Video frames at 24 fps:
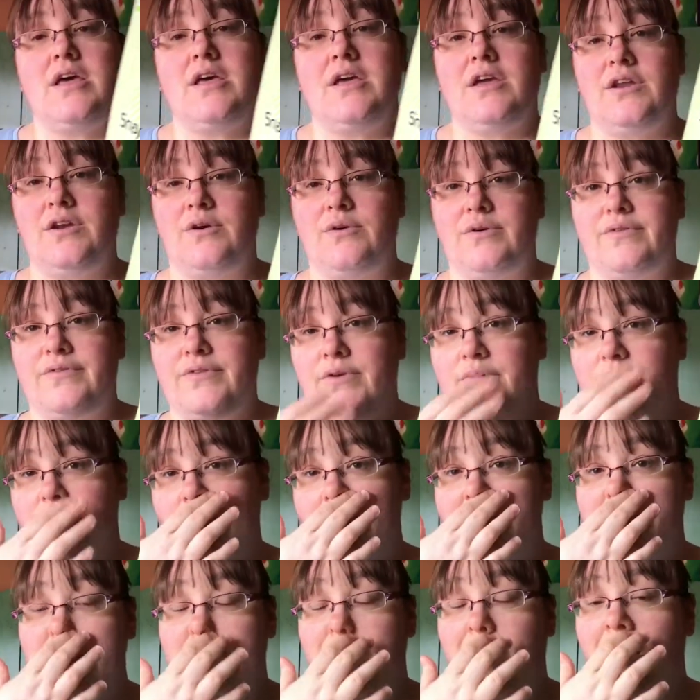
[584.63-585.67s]
You know, if
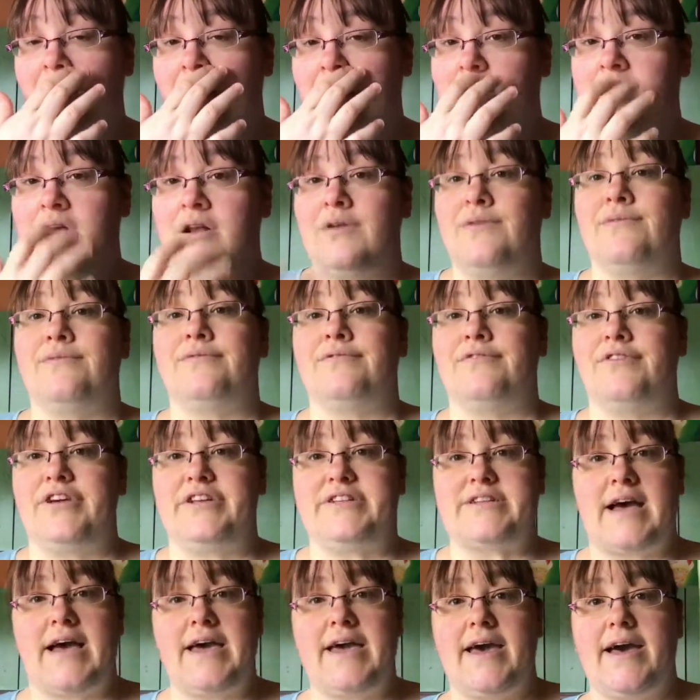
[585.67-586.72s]
you are on a gluten free
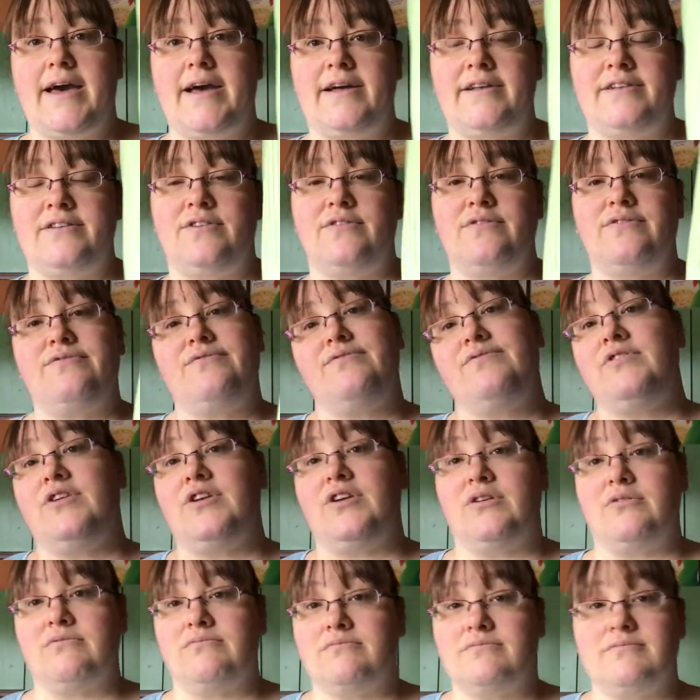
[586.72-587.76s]
diet, and
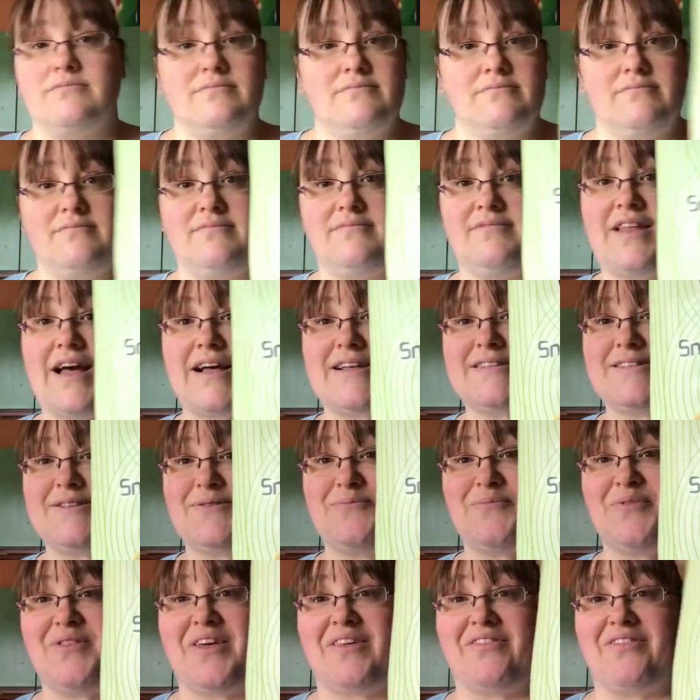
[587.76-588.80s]
that's
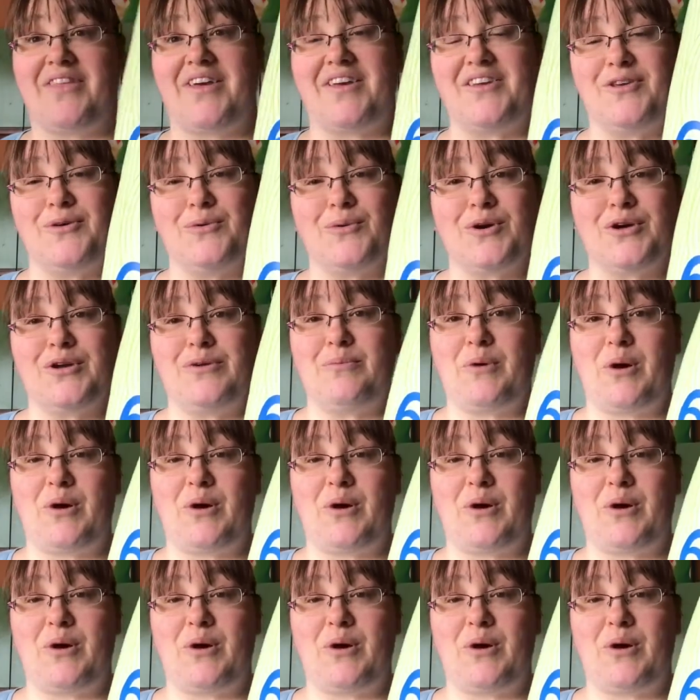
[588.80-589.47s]
something that you could